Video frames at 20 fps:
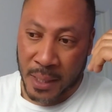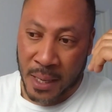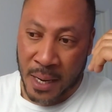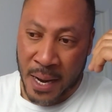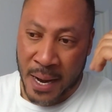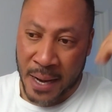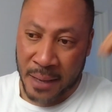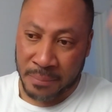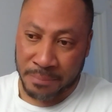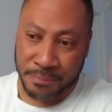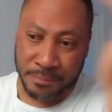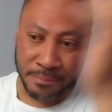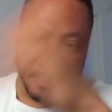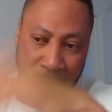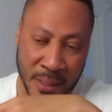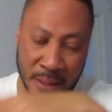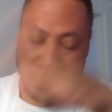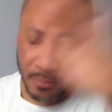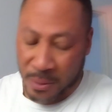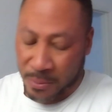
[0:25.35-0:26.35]
I had
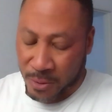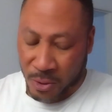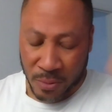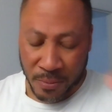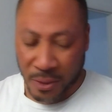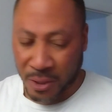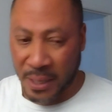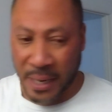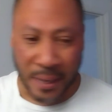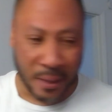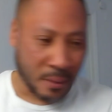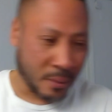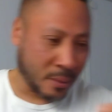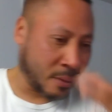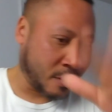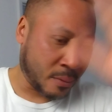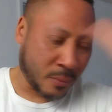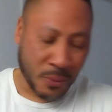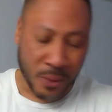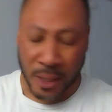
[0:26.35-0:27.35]
maybe too much data
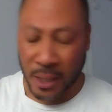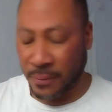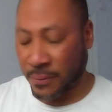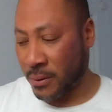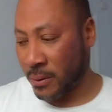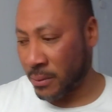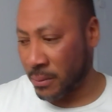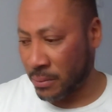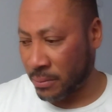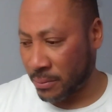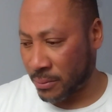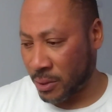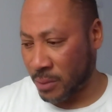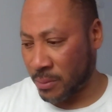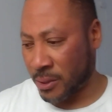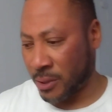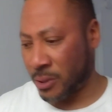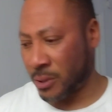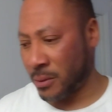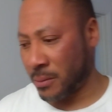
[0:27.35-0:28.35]
or whatever,
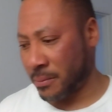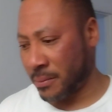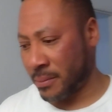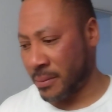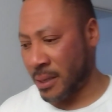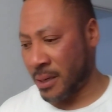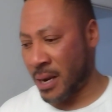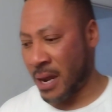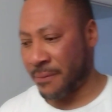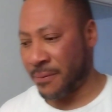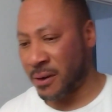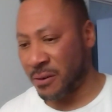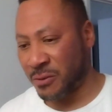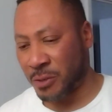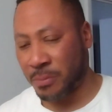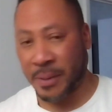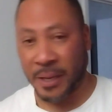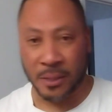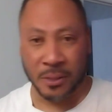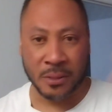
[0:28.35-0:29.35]
didn't have enough
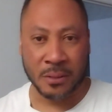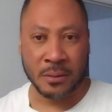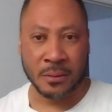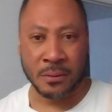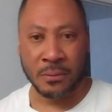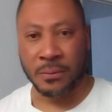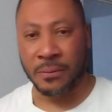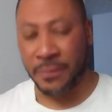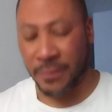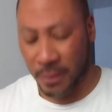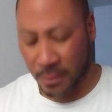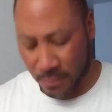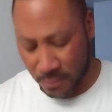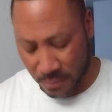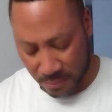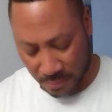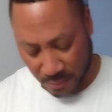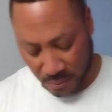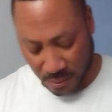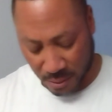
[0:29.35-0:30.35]
space to
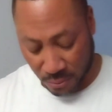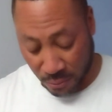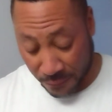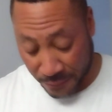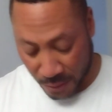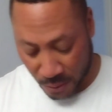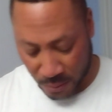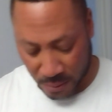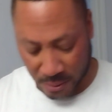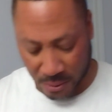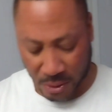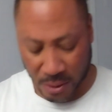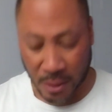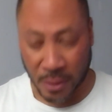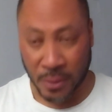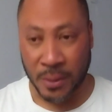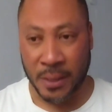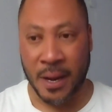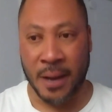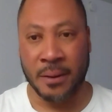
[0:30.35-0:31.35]
review.
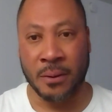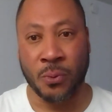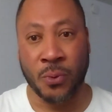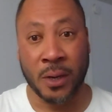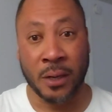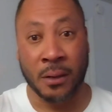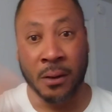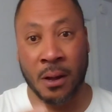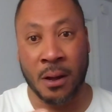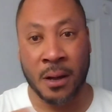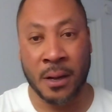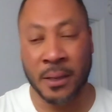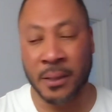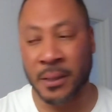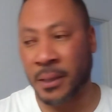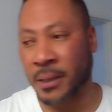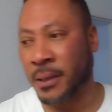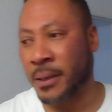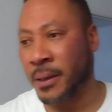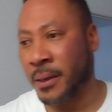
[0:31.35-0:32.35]
So it kind of went
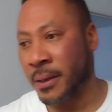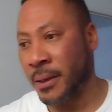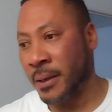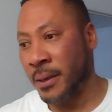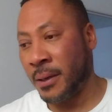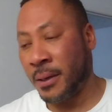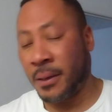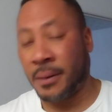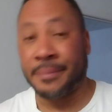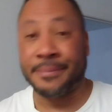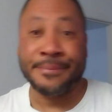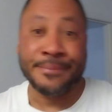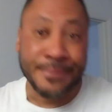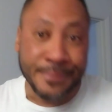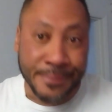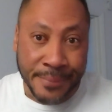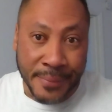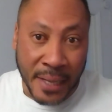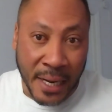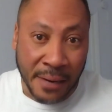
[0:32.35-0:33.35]
long.
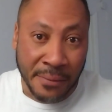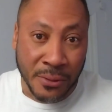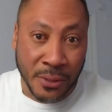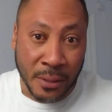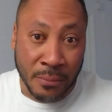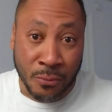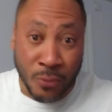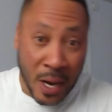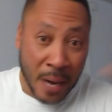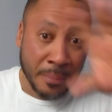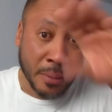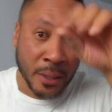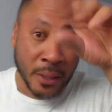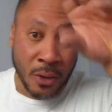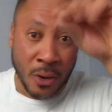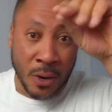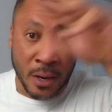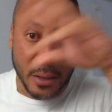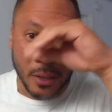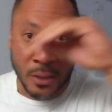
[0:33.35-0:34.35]
I was
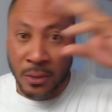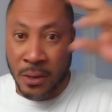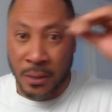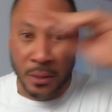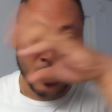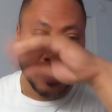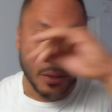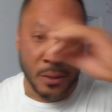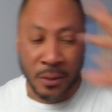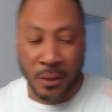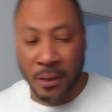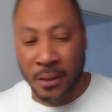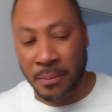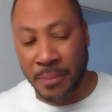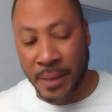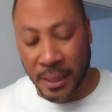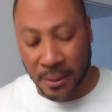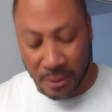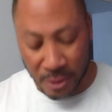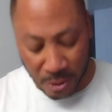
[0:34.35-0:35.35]
rambling on and on and on and on
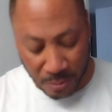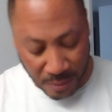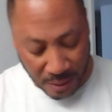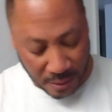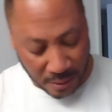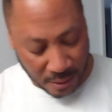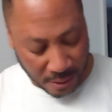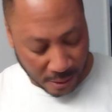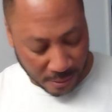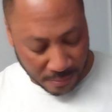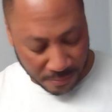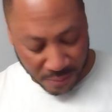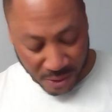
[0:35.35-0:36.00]
about this, but you know.